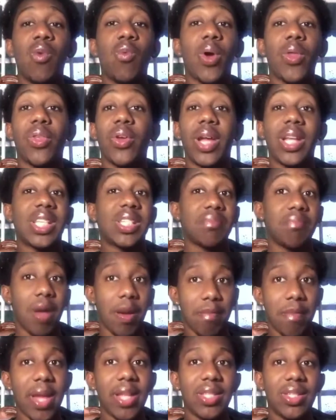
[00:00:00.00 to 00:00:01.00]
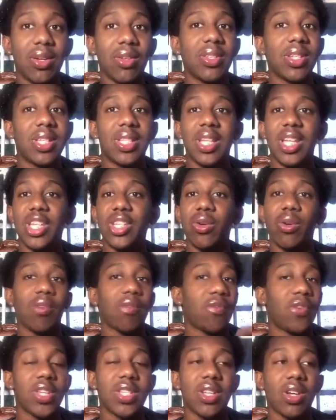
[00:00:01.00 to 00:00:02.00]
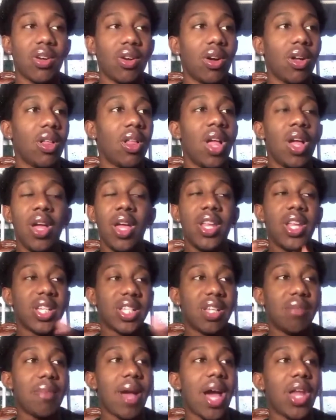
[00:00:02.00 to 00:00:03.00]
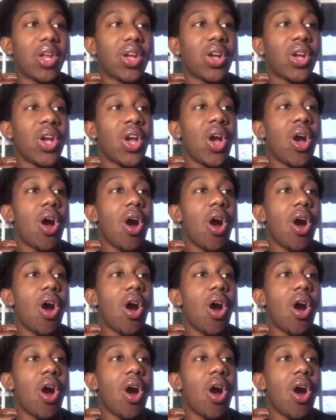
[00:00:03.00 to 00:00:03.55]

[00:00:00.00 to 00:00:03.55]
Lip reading: whether it's a mental disease or physical, doesn't matter,